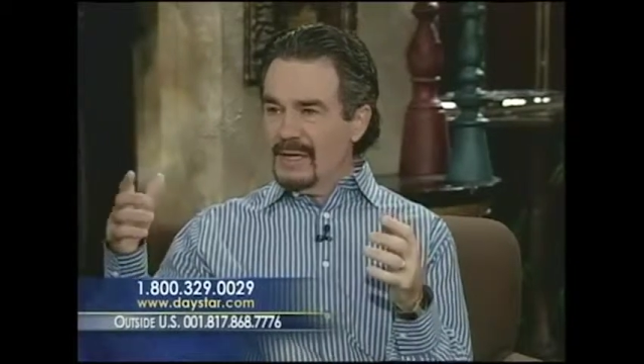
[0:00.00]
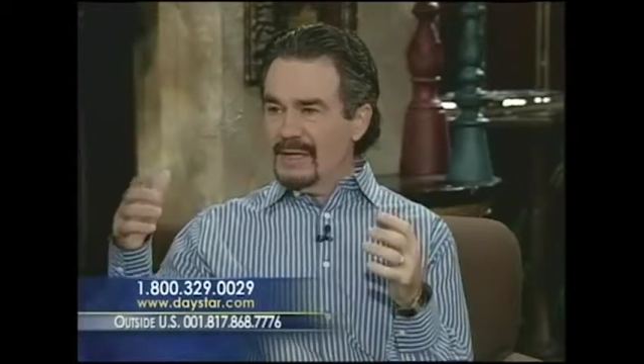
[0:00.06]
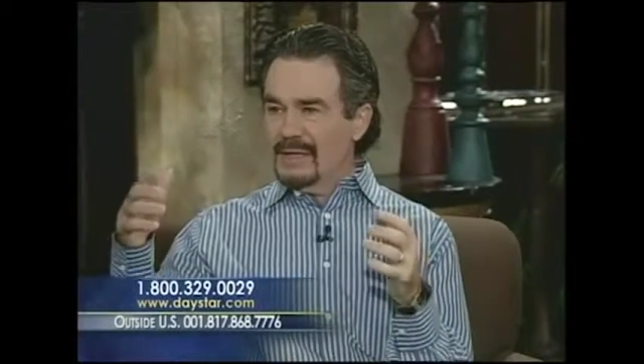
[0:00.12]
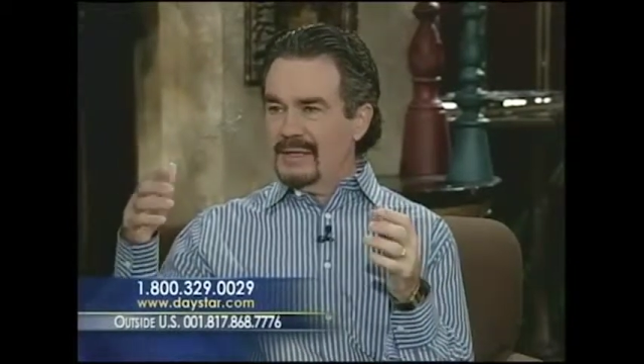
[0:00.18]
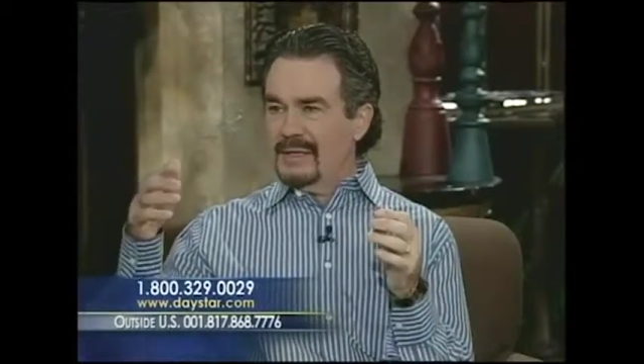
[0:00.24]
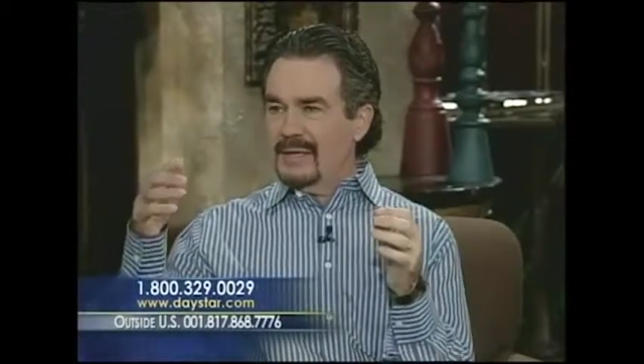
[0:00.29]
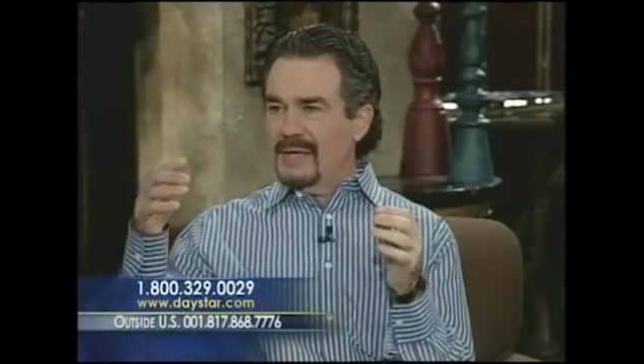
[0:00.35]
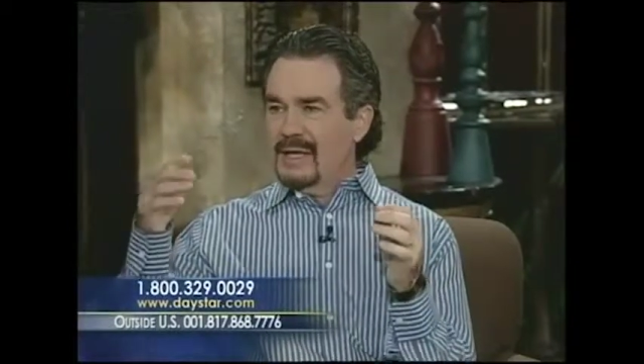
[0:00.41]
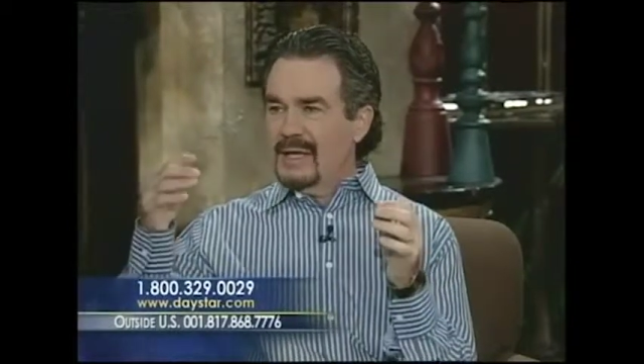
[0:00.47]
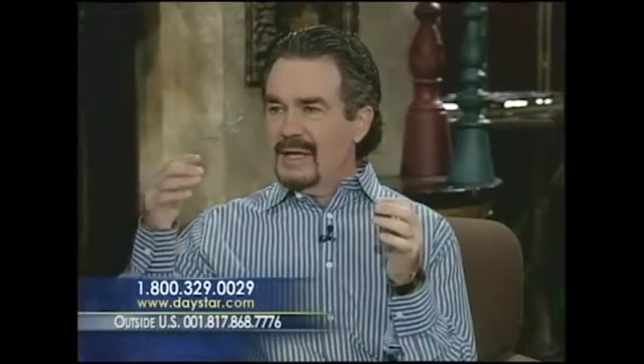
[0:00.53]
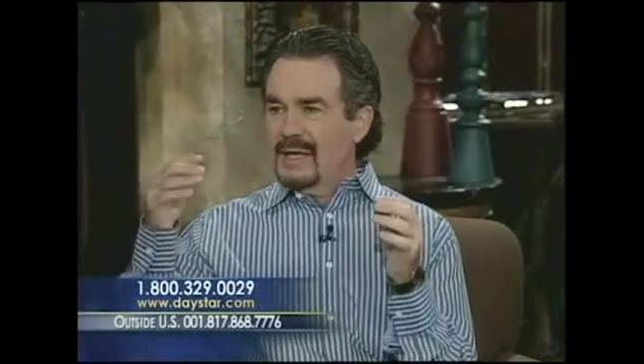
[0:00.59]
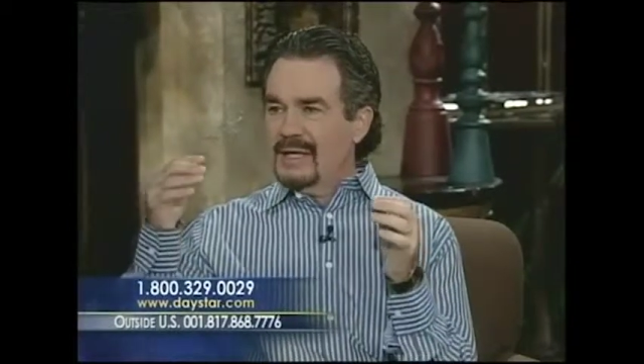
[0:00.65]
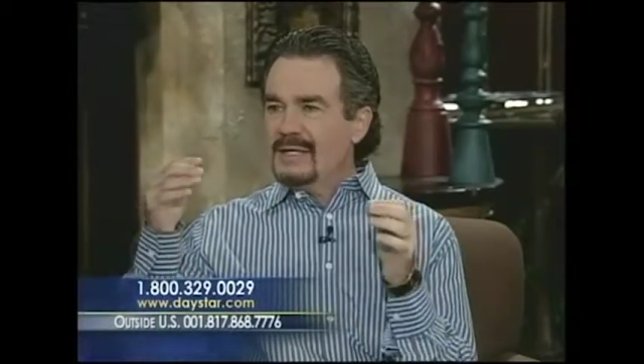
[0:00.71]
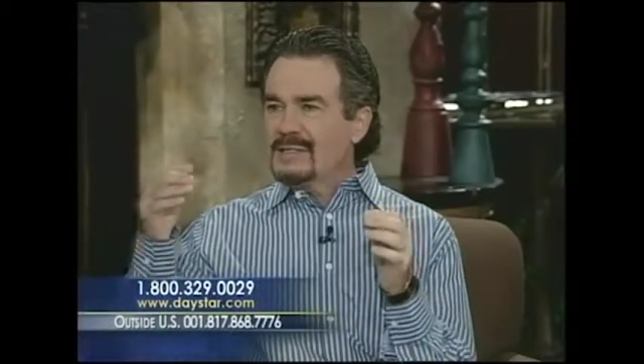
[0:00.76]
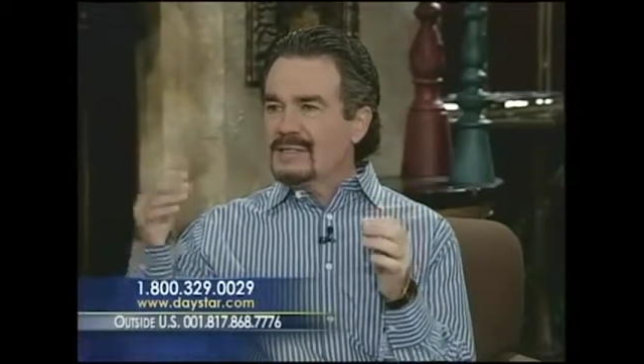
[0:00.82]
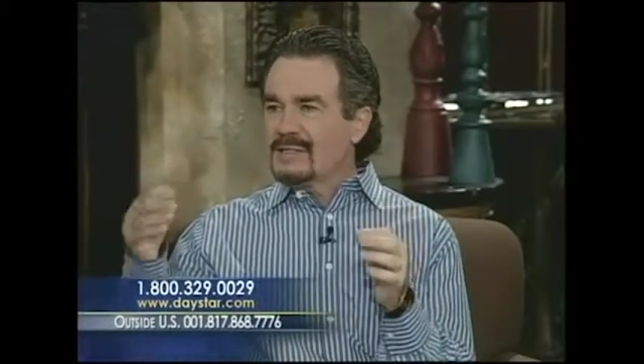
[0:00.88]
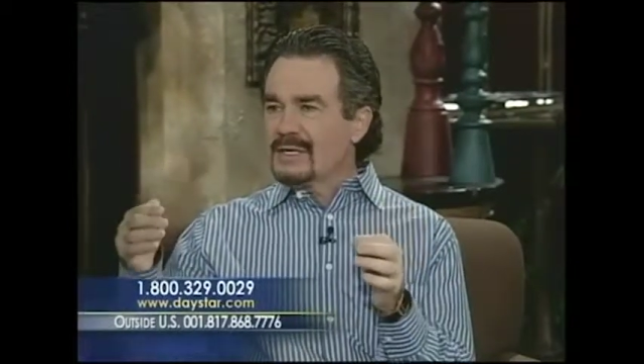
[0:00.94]
an
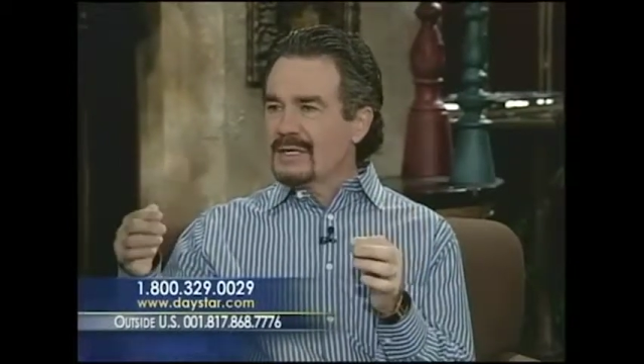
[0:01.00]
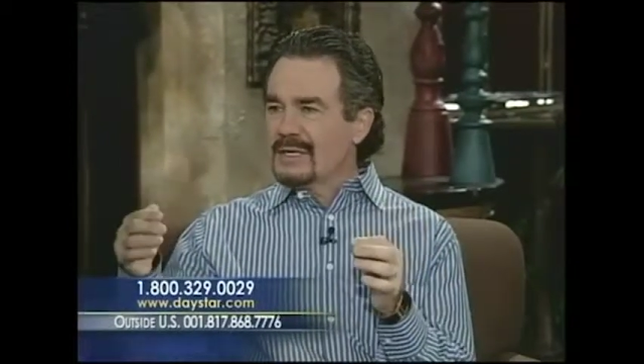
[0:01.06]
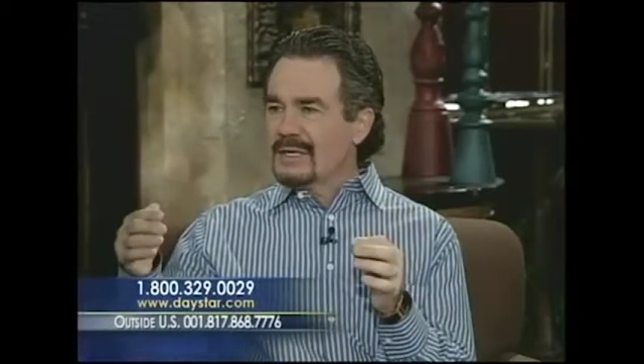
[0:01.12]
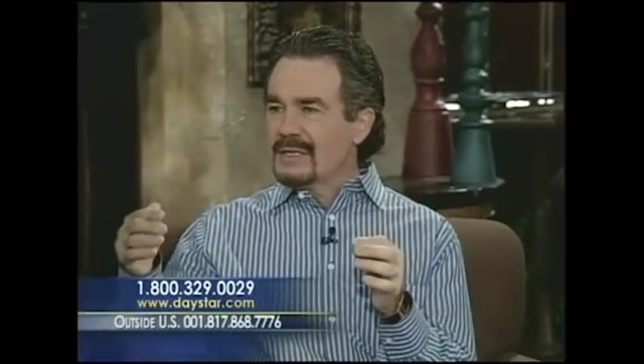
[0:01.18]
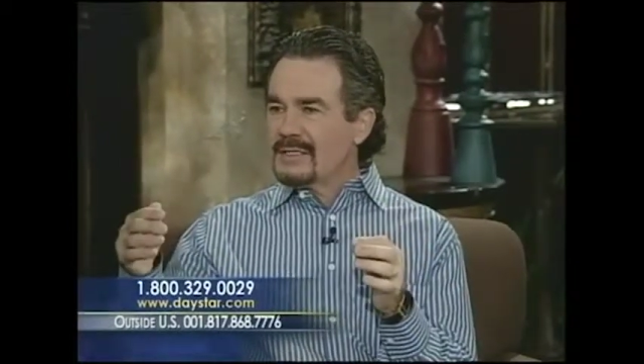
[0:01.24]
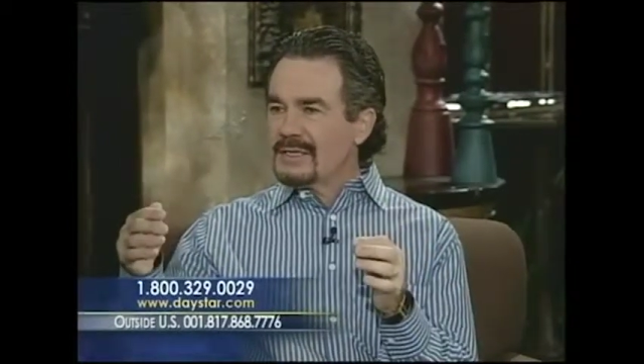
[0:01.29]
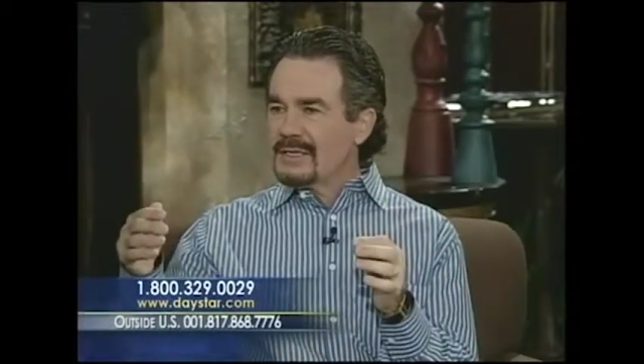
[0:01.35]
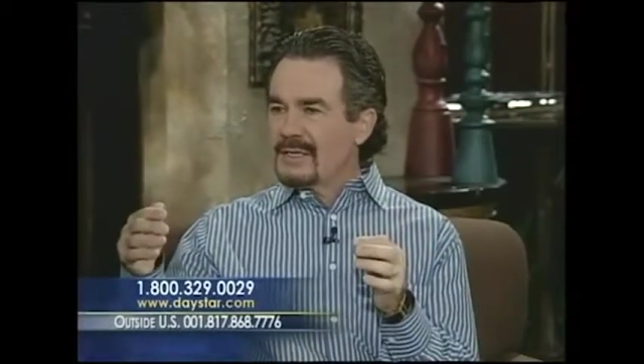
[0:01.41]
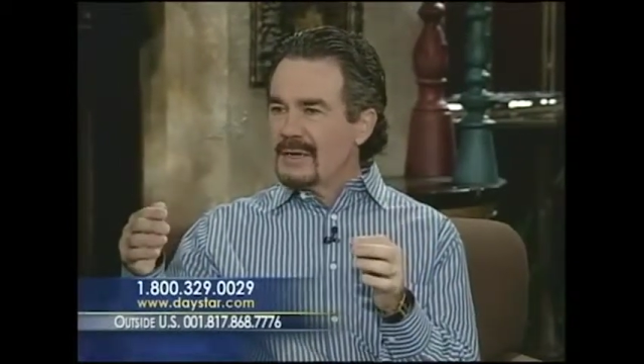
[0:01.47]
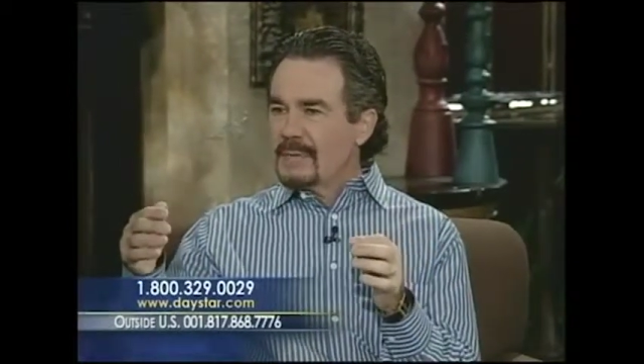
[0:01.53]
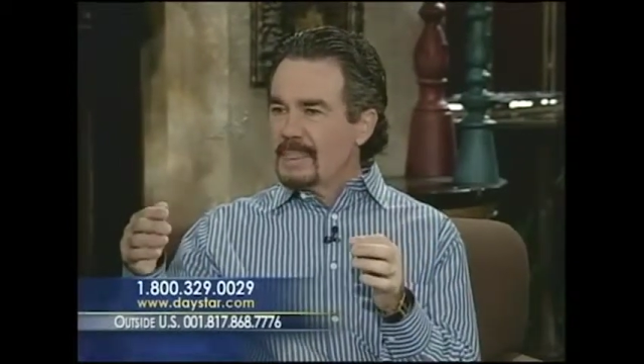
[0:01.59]
incident